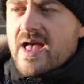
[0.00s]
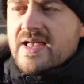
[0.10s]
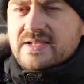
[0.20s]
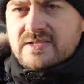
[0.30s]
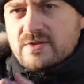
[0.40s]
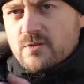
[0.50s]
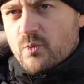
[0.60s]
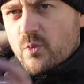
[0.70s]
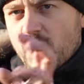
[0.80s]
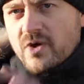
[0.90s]
at
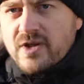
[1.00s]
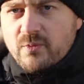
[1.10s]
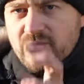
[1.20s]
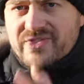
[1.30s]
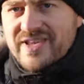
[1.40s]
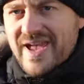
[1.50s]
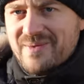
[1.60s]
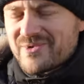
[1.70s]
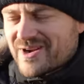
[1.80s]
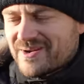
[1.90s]
working with the
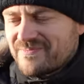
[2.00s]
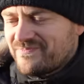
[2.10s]
camera